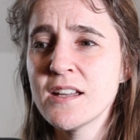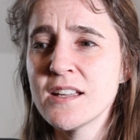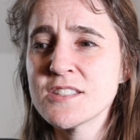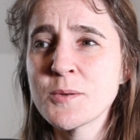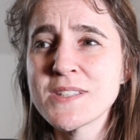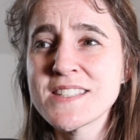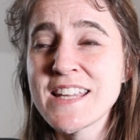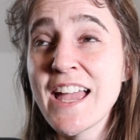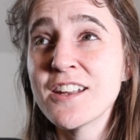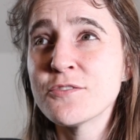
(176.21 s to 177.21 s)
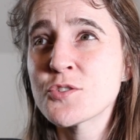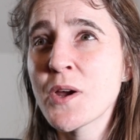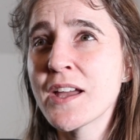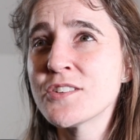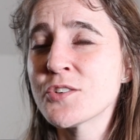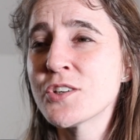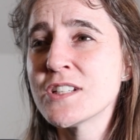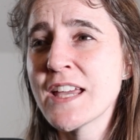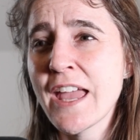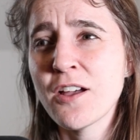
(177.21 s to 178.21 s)
And so instead of trying to
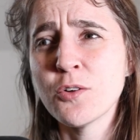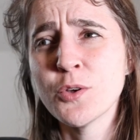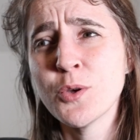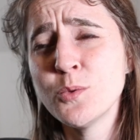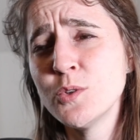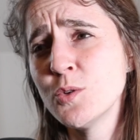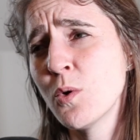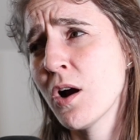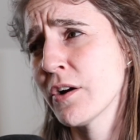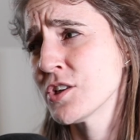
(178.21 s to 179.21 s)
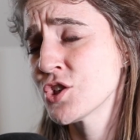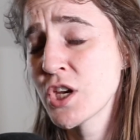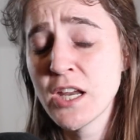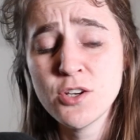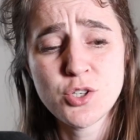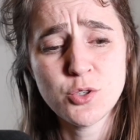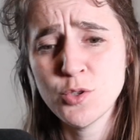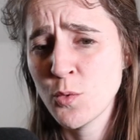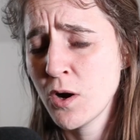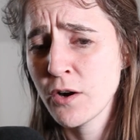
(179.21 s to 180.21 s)
curtail who you are and change who
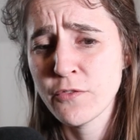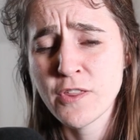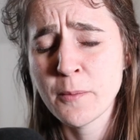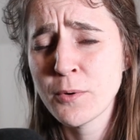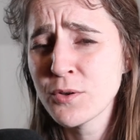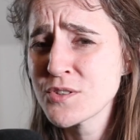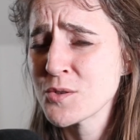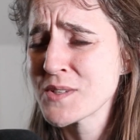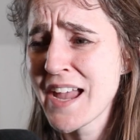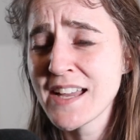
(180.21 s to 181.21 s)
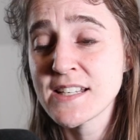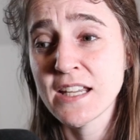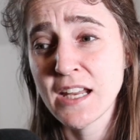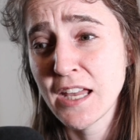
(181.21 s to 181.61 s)
you are for that person who's acting